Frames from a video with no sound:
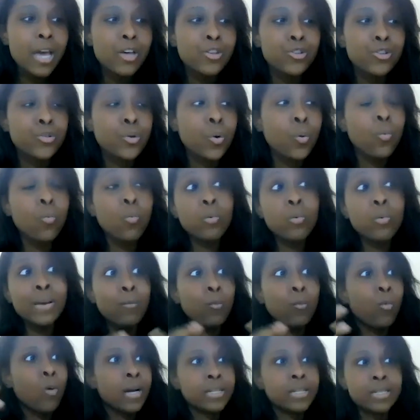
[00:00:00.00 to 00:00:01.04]
So
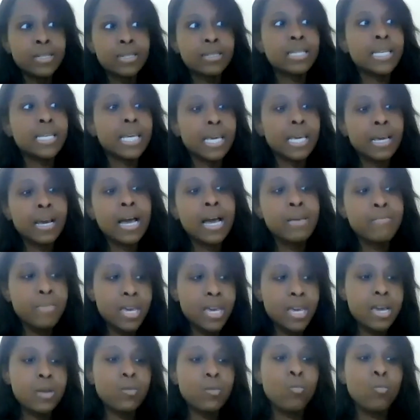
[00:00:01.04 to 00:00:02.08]
what does Ikigai
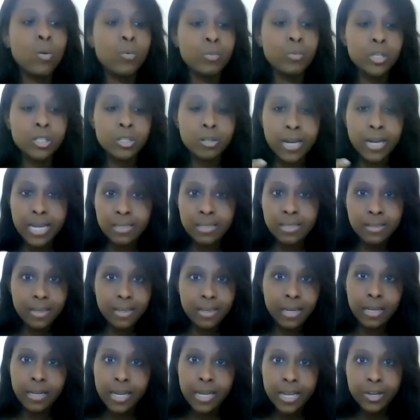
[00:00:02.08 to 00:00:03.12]
mean when we're
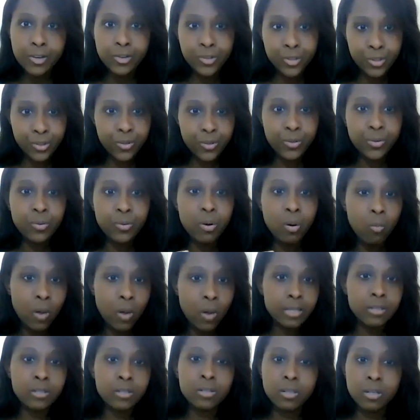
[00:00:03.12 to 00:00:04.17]
translating it to a
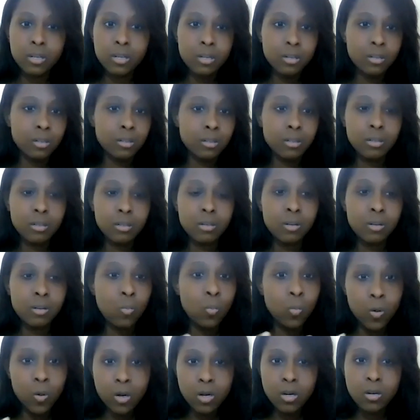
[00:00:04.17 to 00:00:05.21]
Western
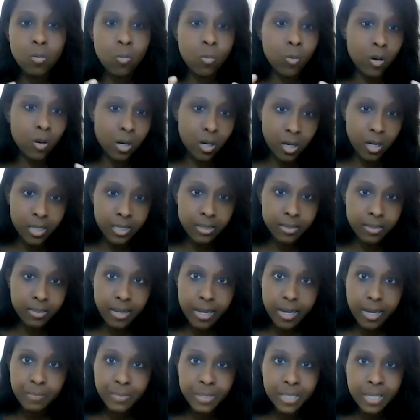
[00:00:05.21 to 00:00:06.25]
word or
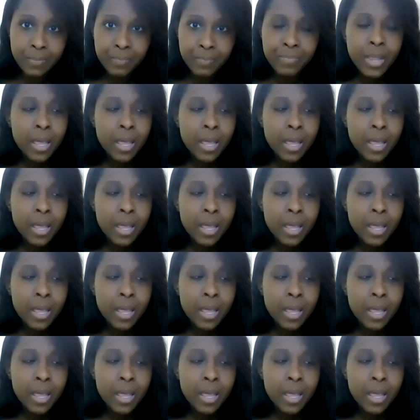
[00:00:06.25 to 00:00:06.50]
concept?